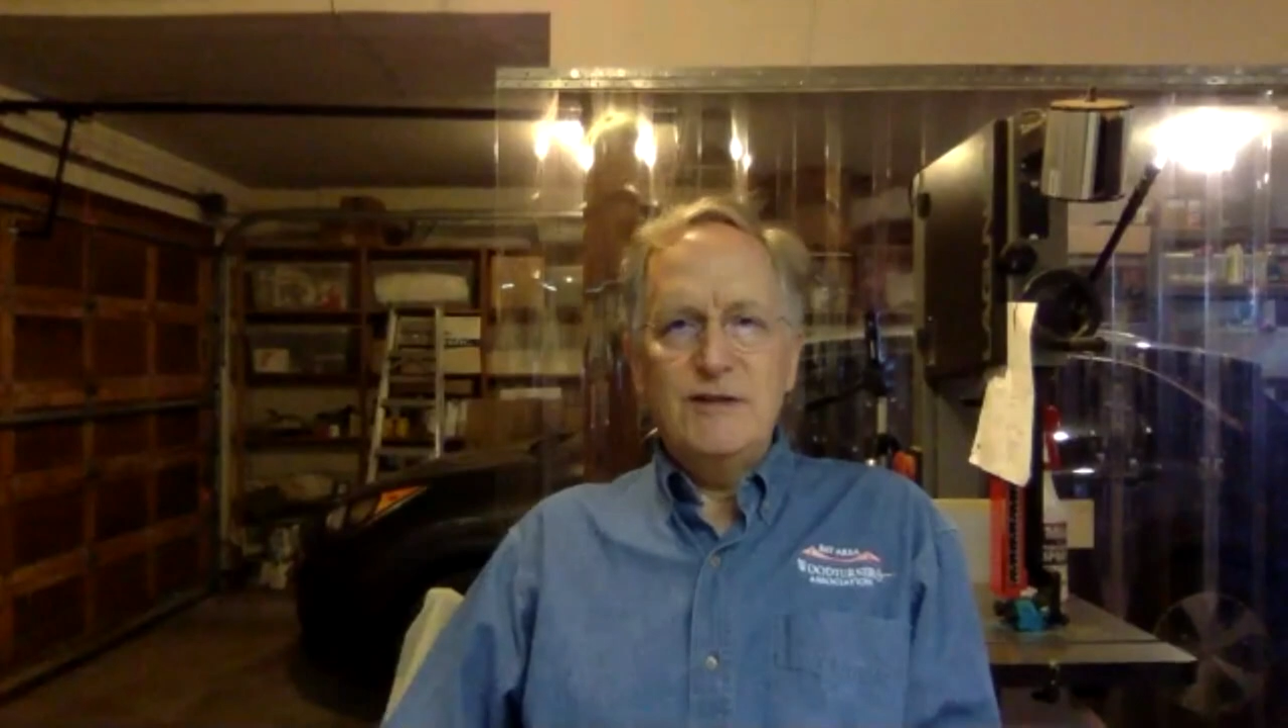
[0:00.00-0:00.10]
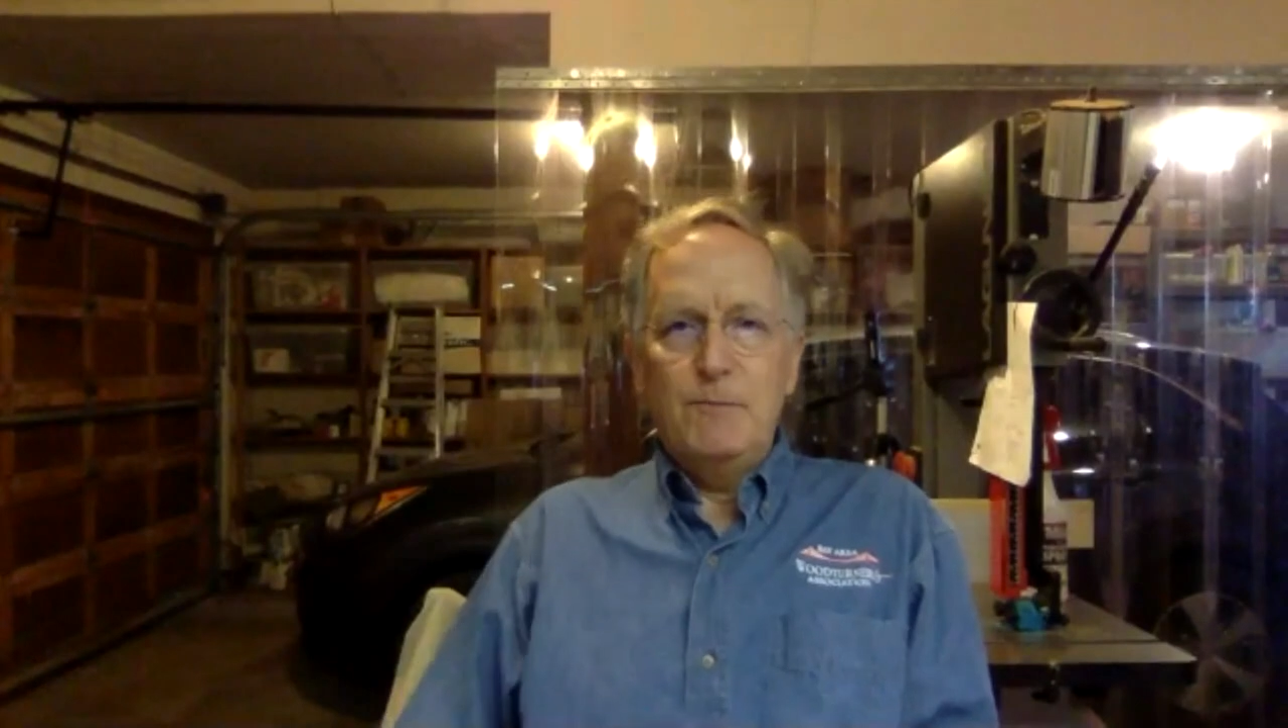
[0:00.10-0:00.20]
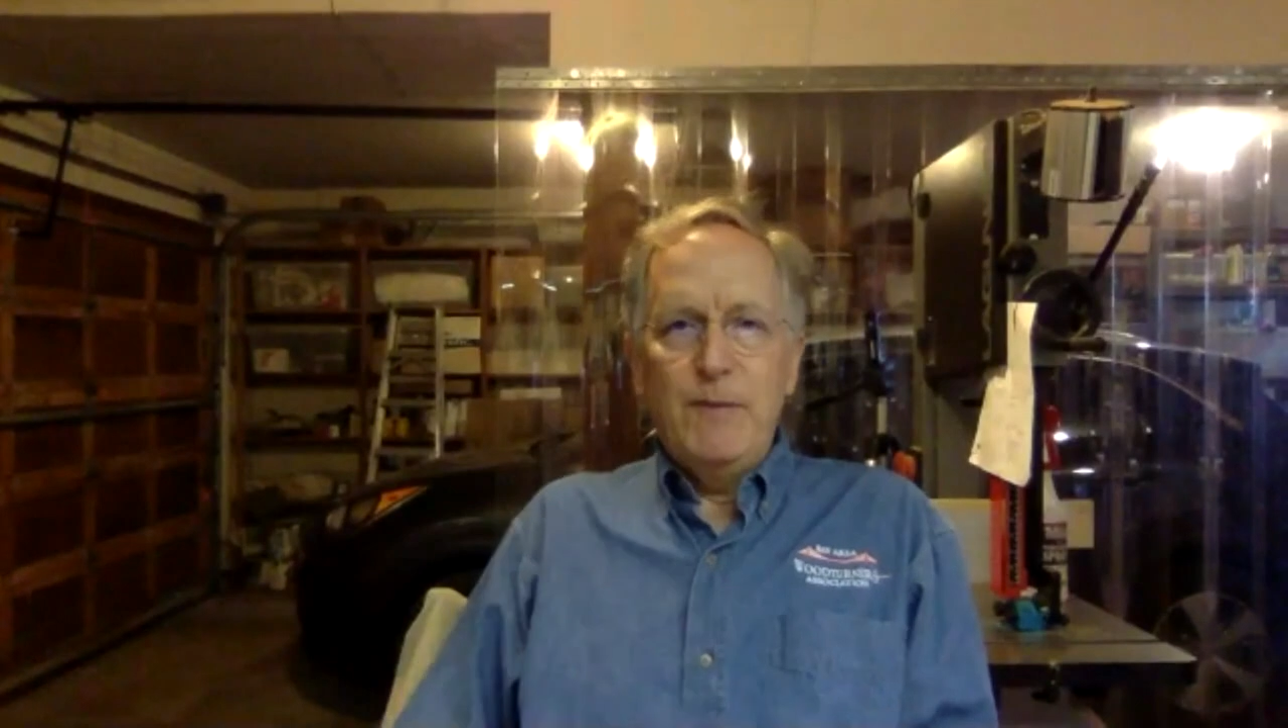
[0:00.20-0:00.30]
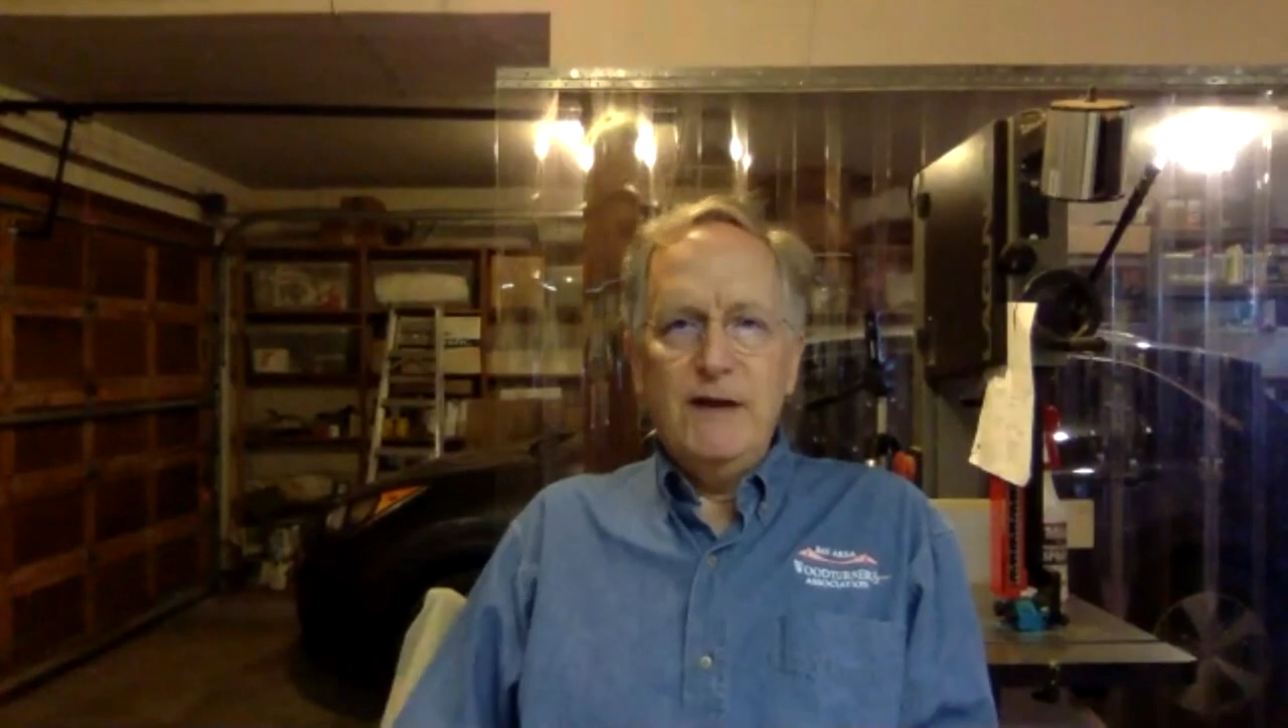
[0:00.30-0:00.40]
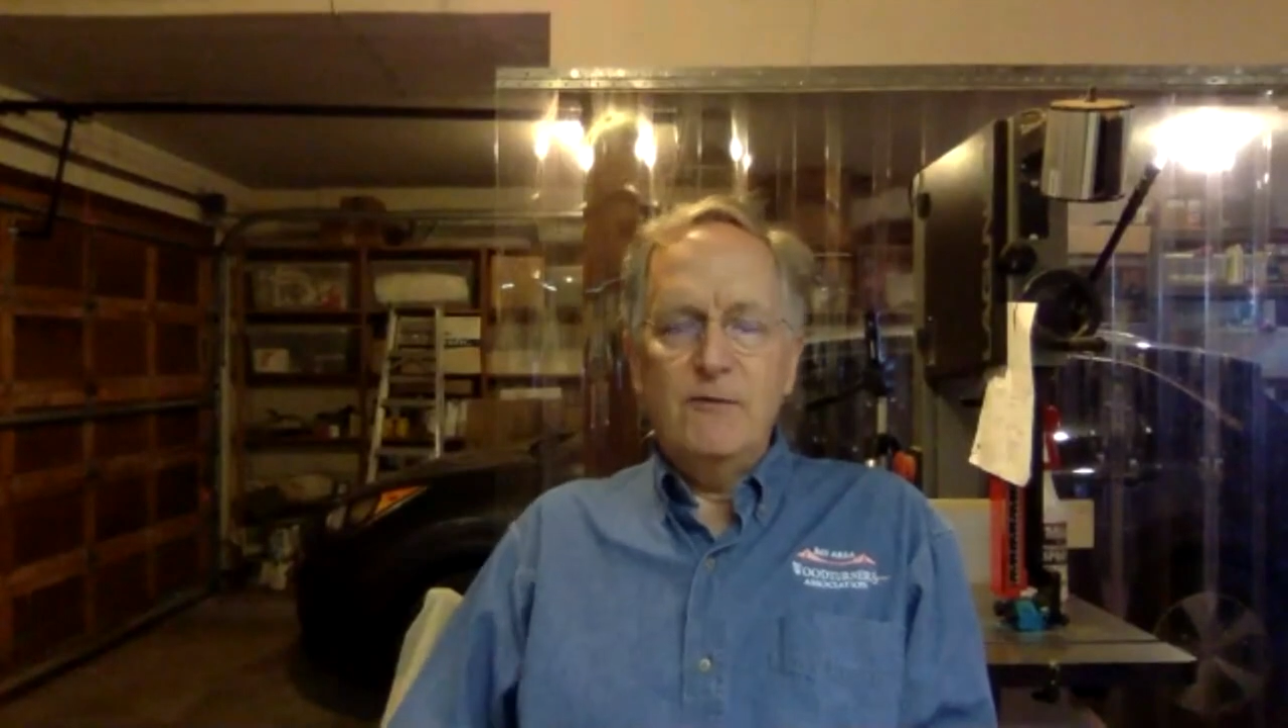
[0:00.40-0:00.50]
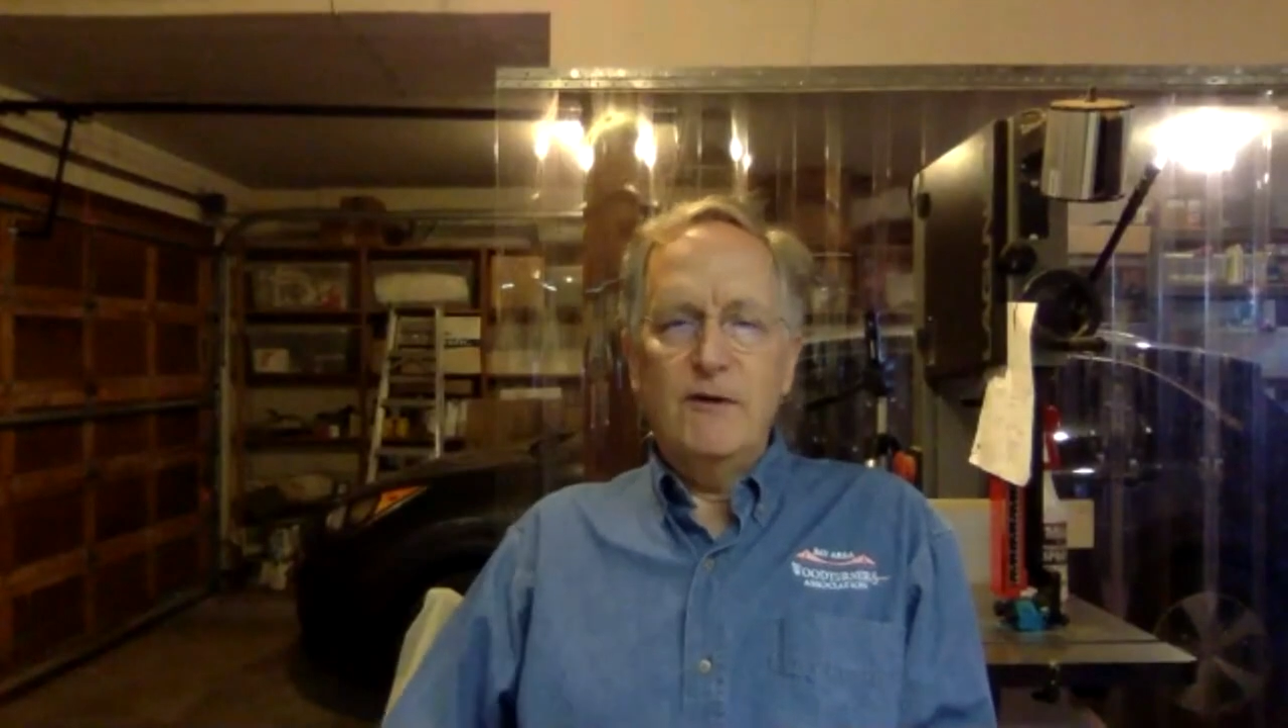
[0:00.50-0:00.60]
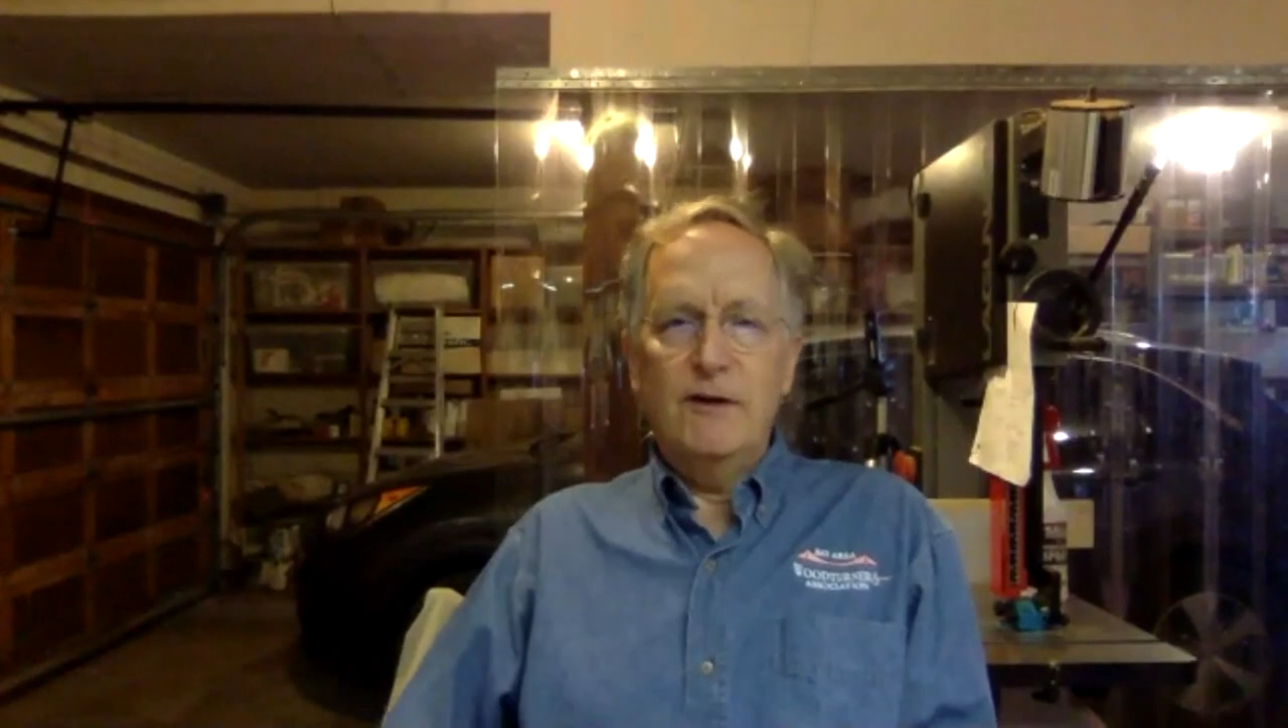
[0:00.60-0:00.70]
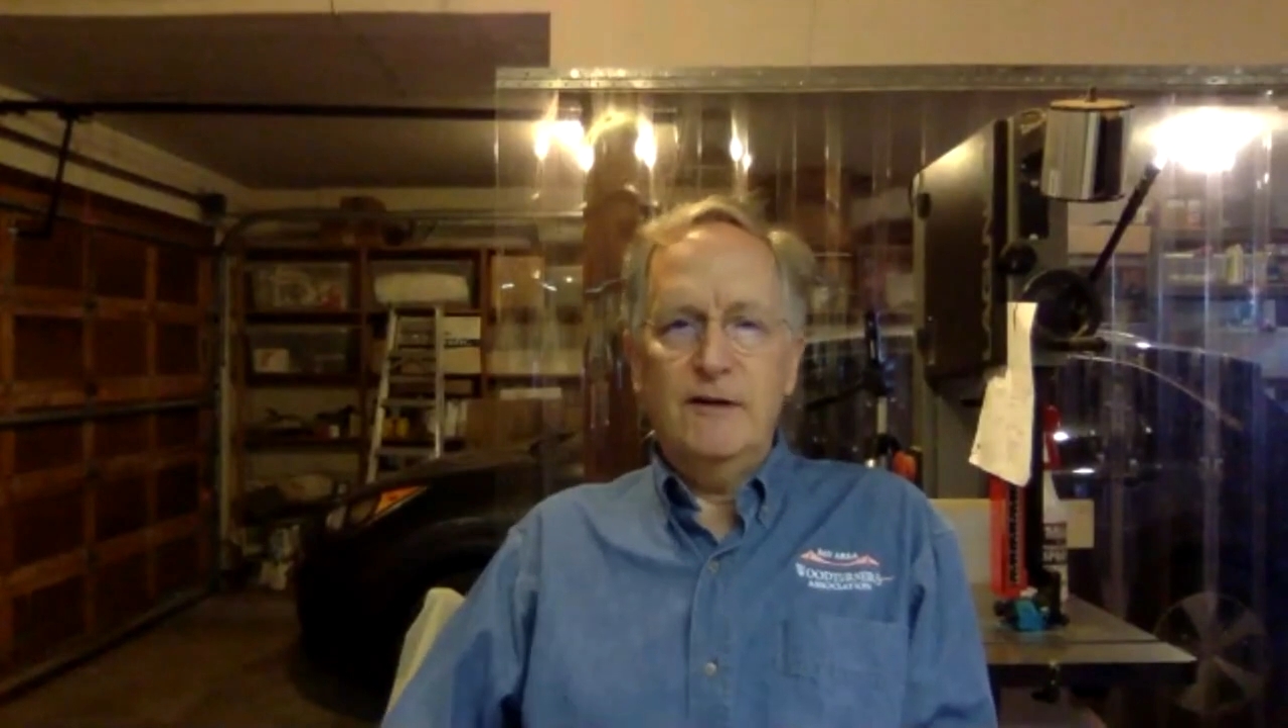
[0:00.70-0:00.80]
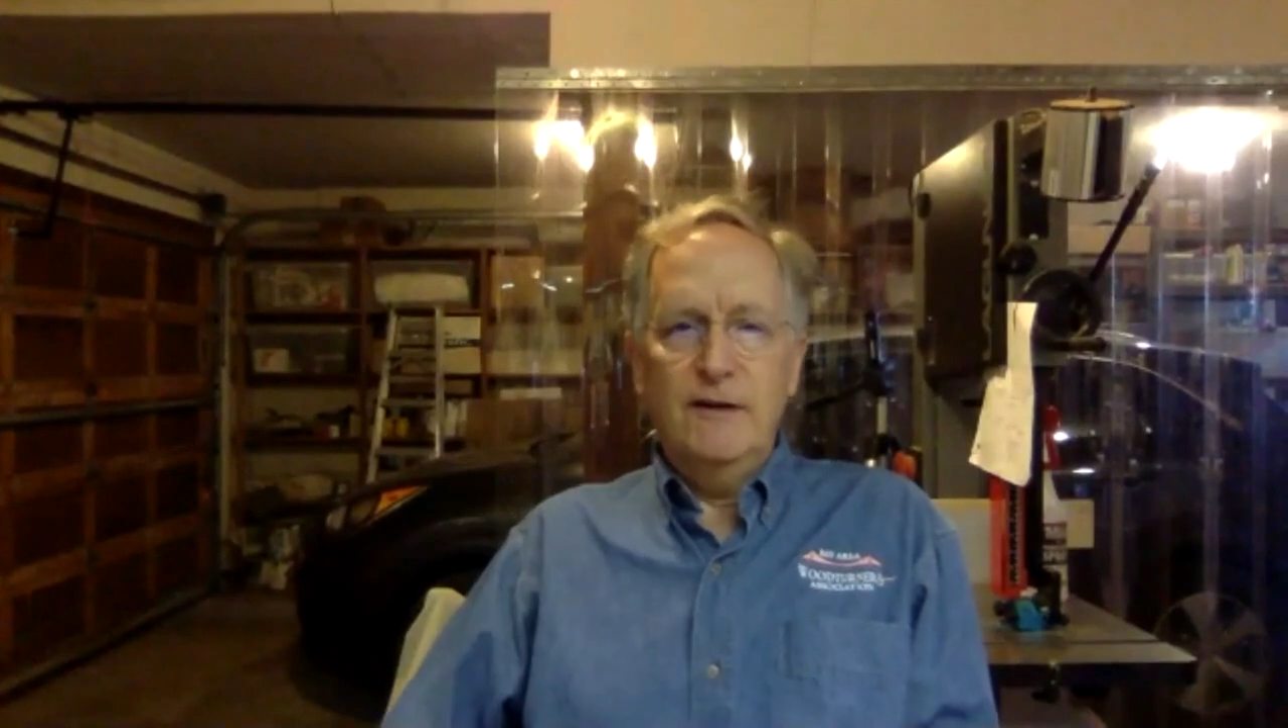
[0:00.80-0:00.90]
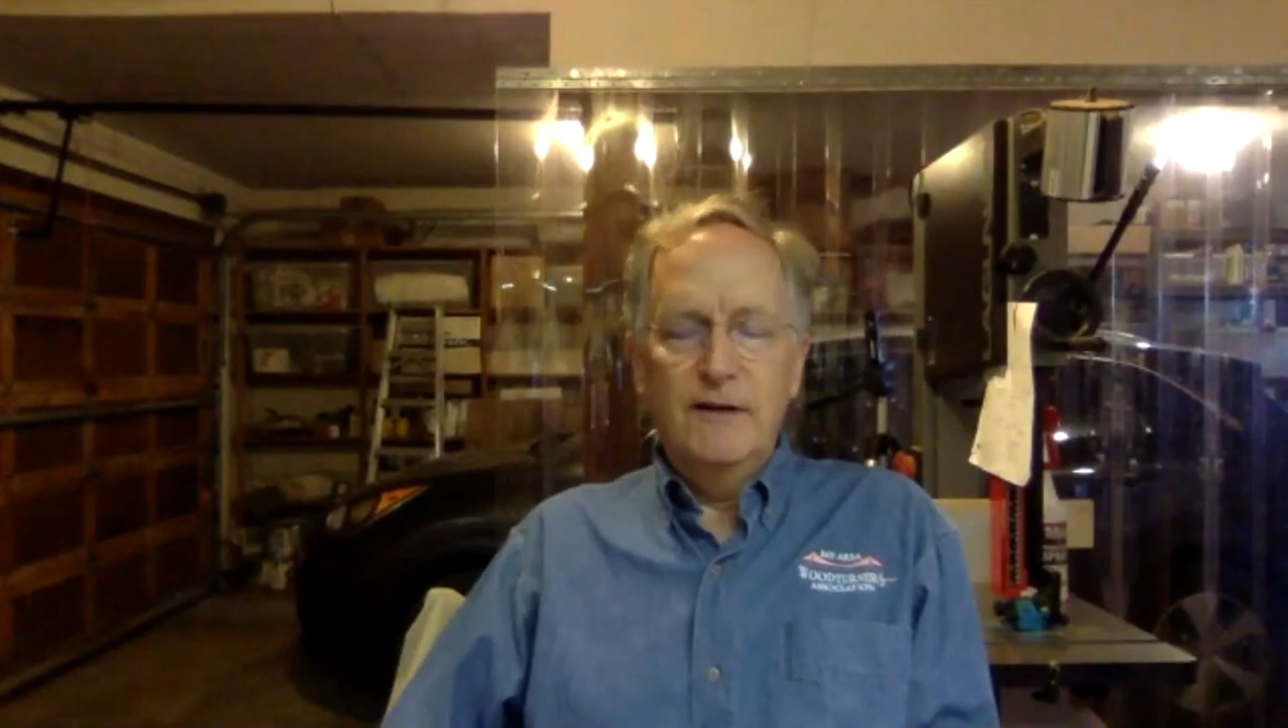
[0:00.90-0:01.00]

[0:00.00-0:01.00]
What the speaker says: pick one